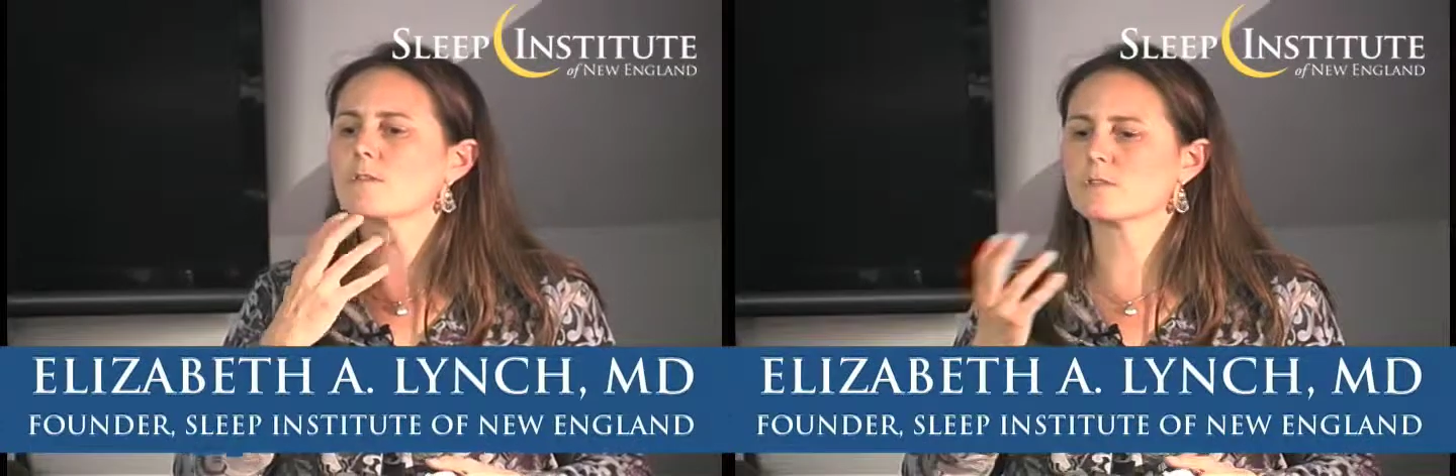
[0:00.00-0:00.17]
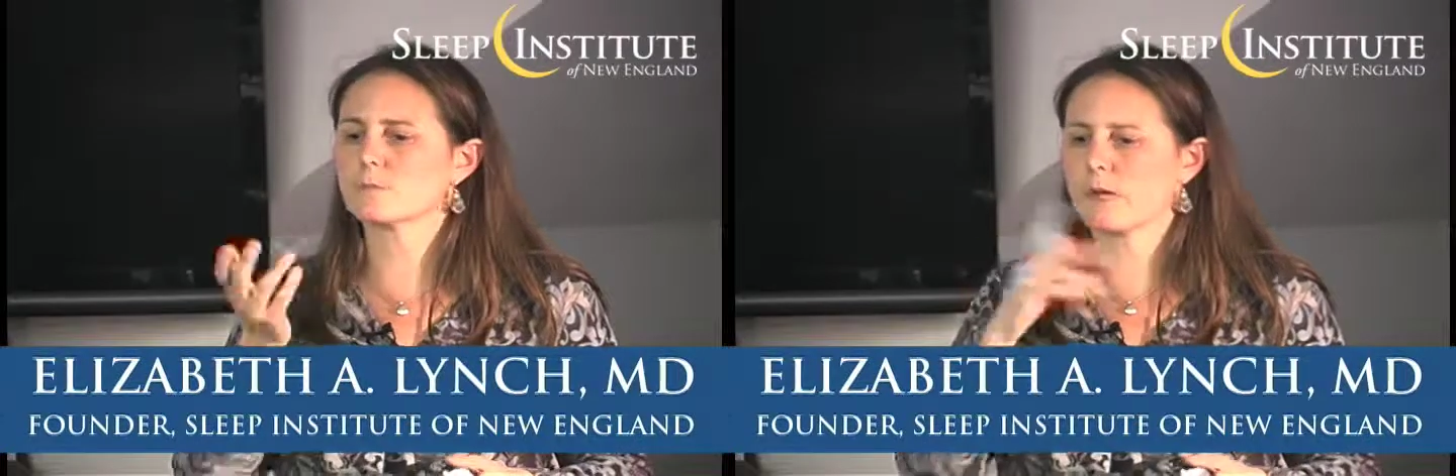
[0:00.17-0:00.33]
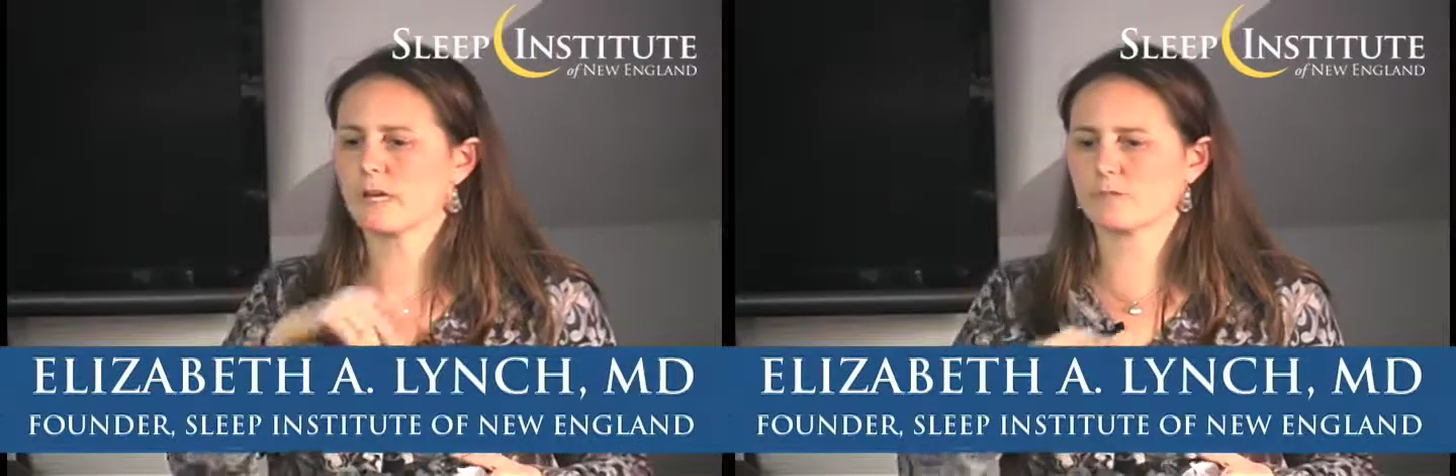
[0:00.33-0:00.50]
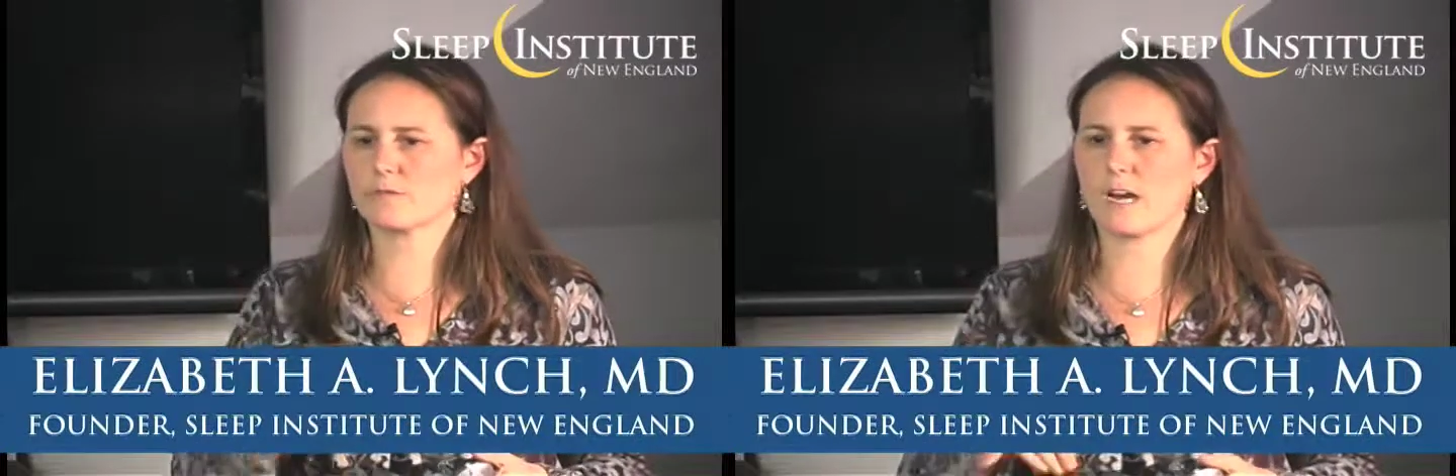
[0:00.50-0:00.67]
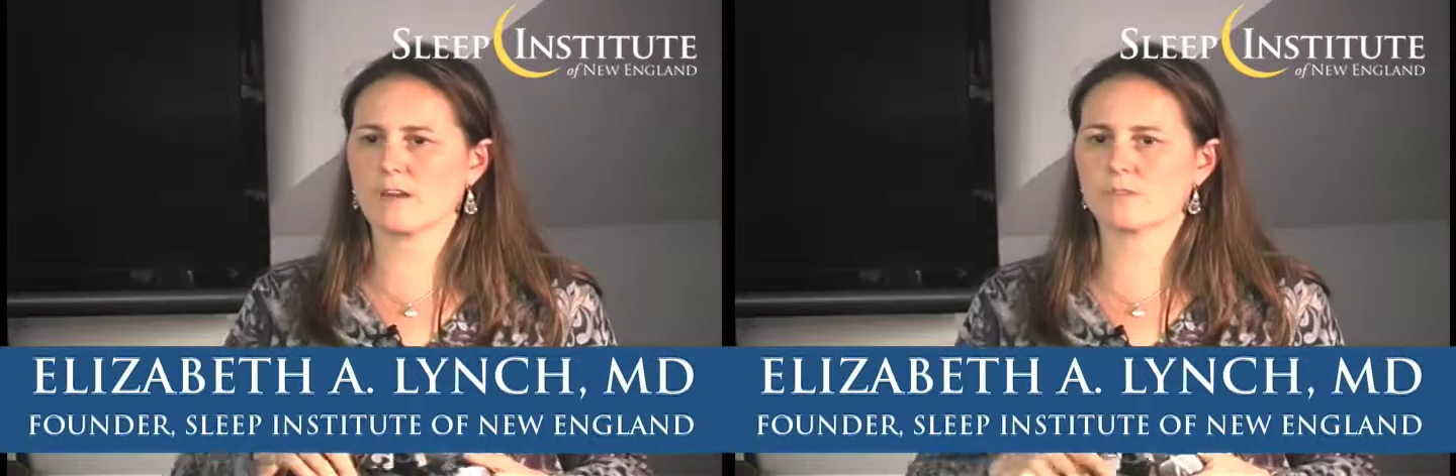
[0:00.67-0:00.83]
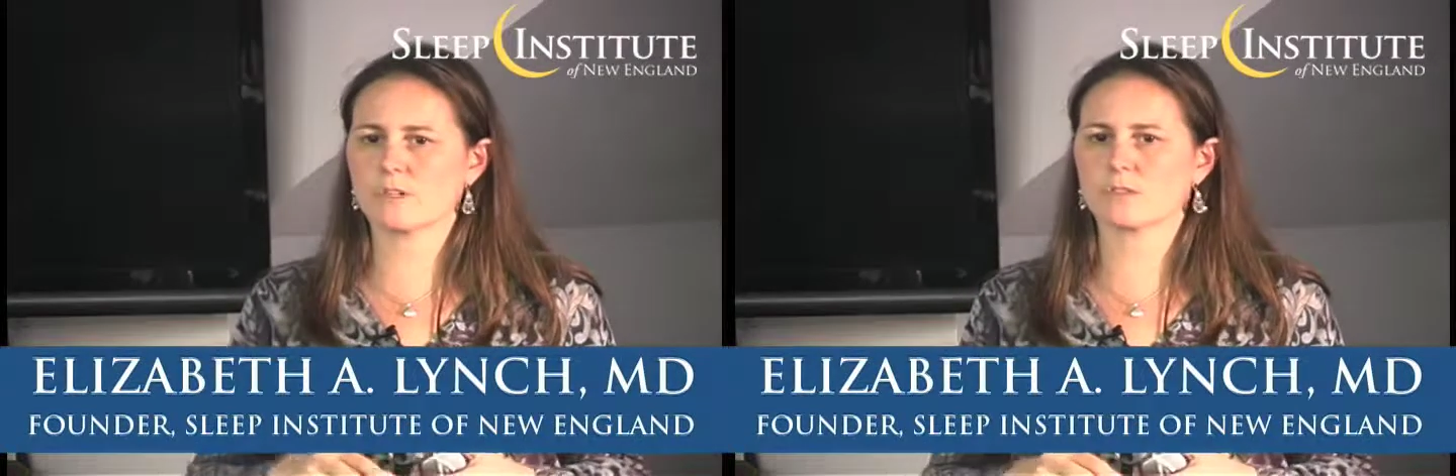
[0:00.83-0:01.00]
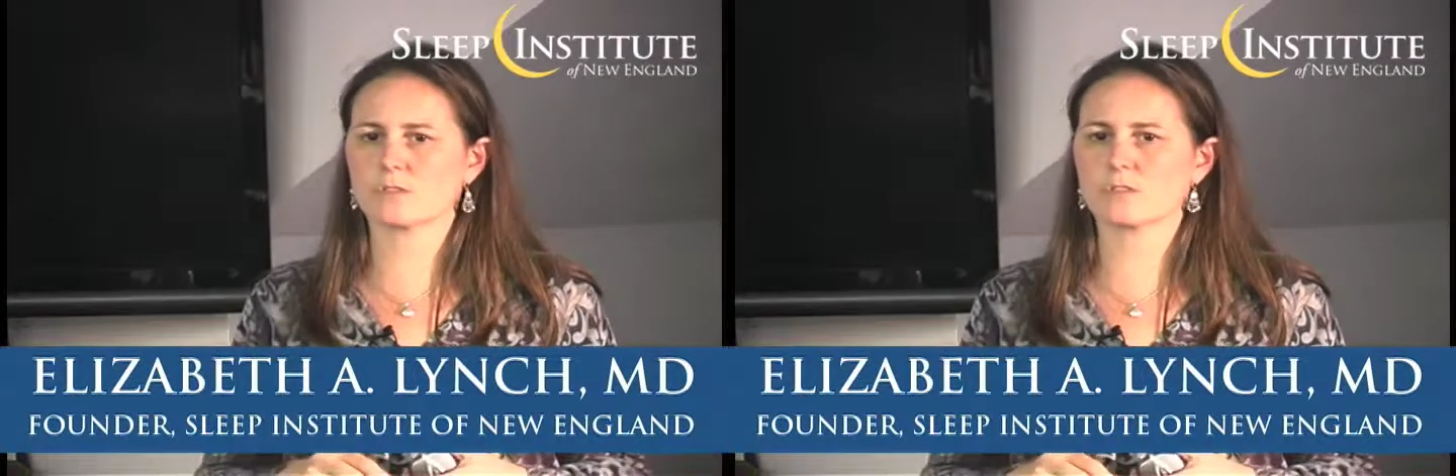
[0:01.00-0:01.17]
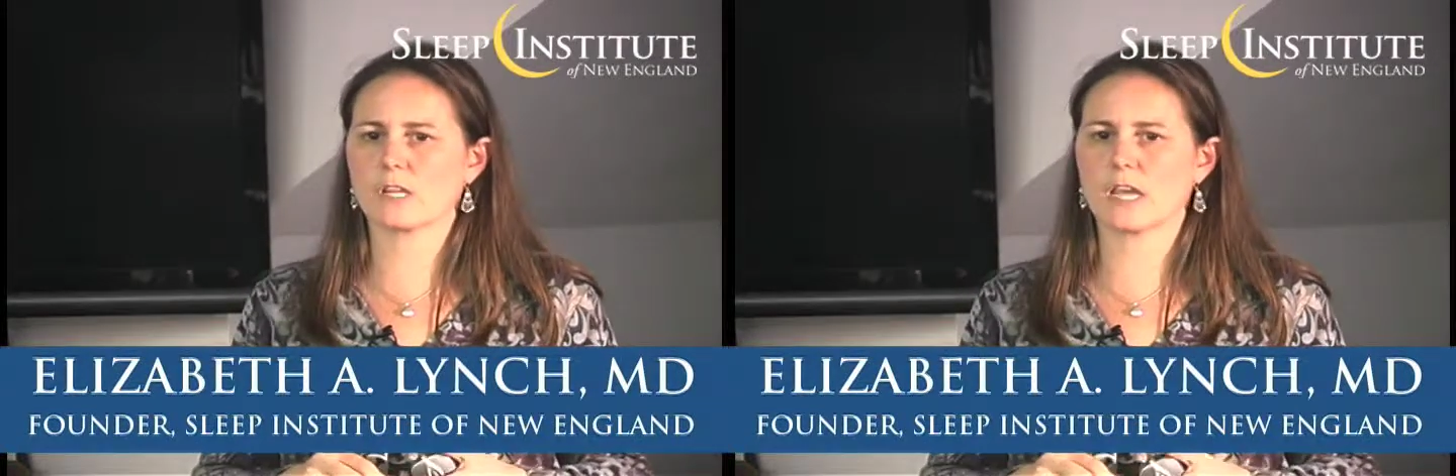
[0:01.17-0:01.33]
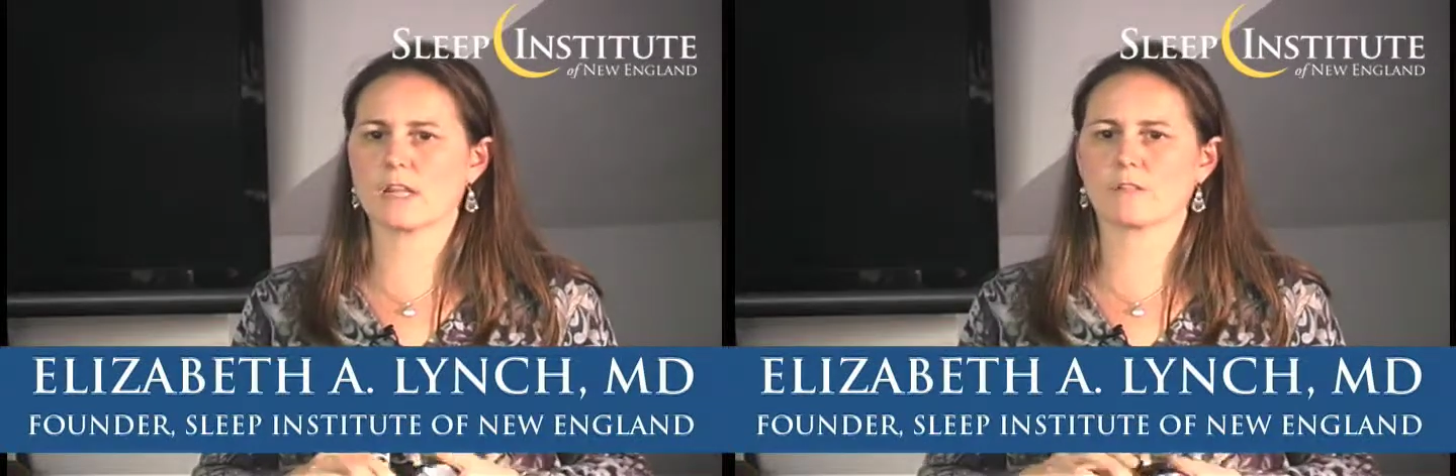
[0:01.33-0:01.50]
this past 5 years
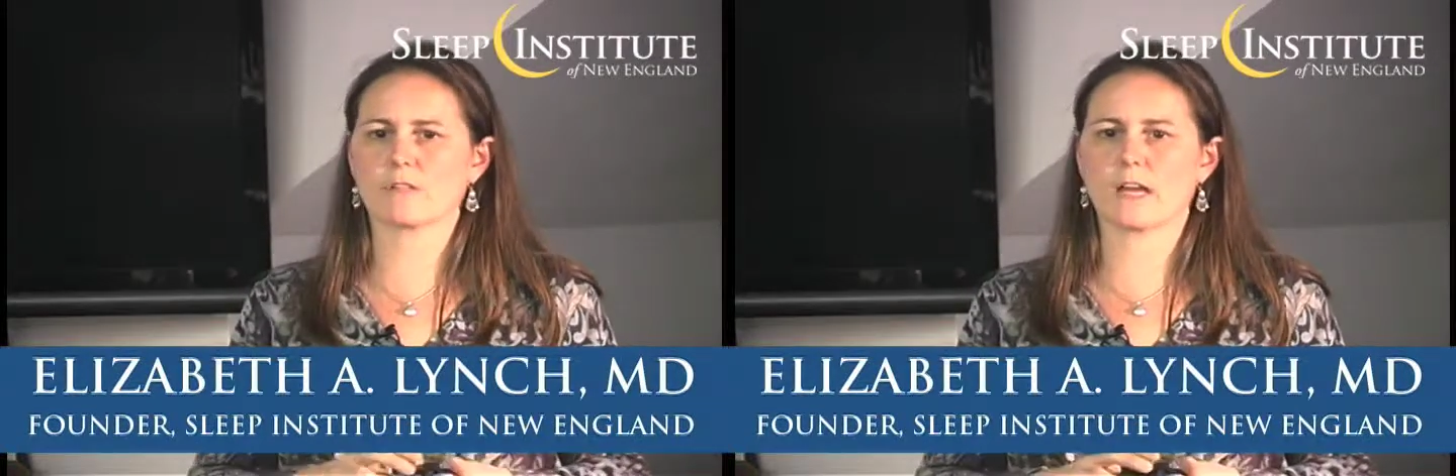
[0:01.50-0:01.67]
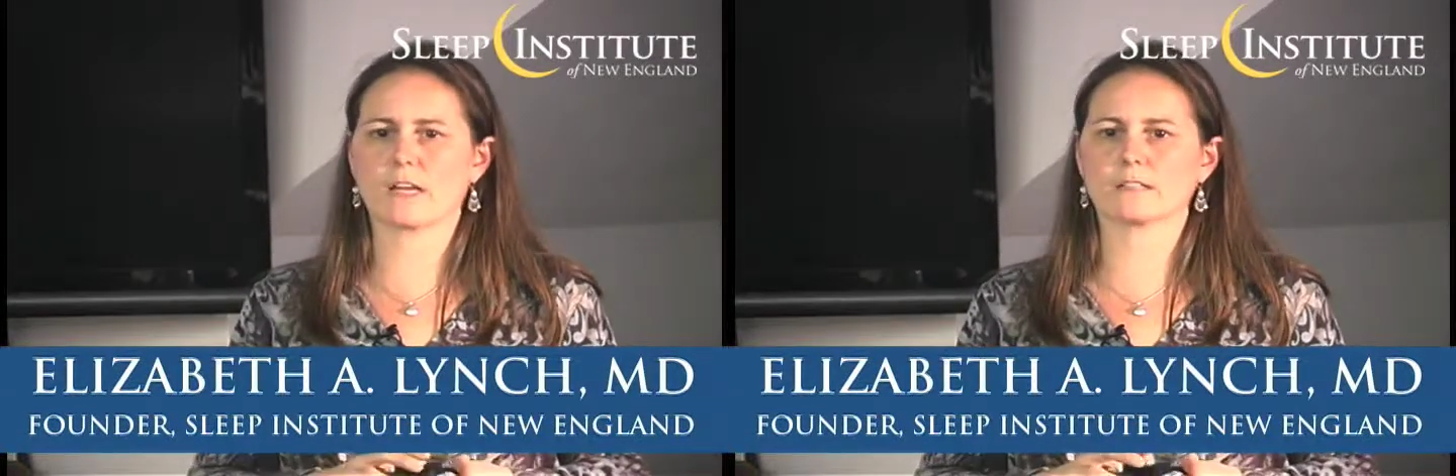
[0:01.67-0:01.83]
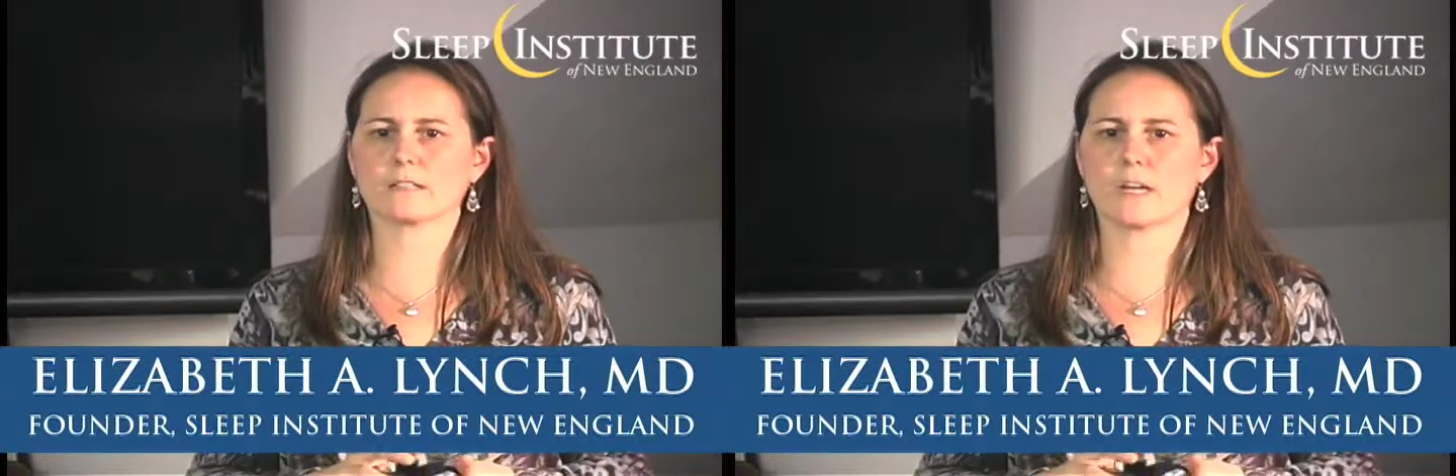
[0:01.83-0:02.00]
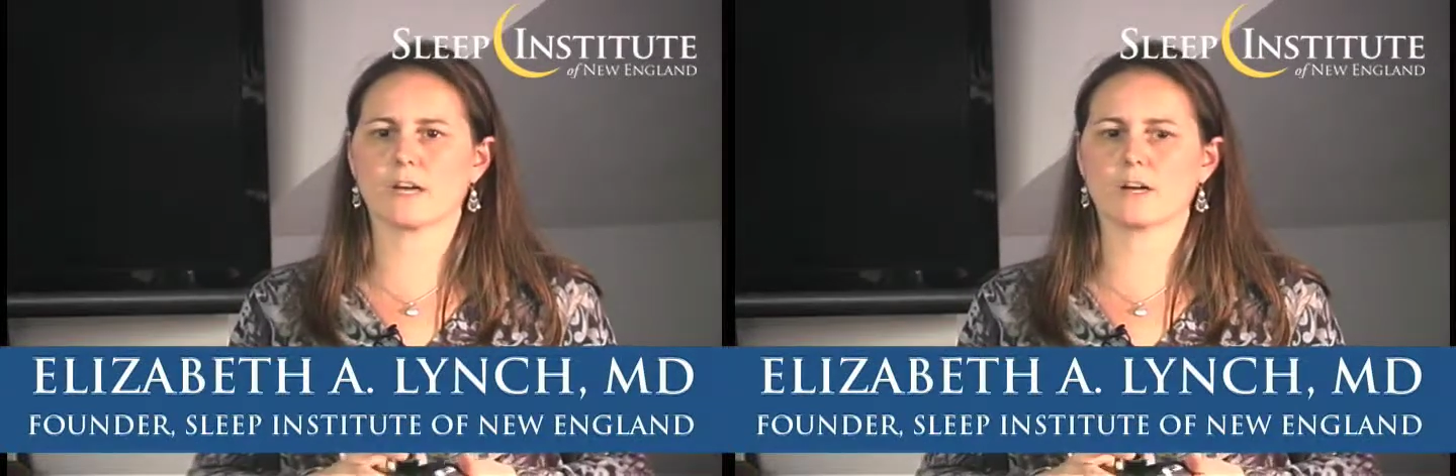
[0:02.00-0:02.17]
saying that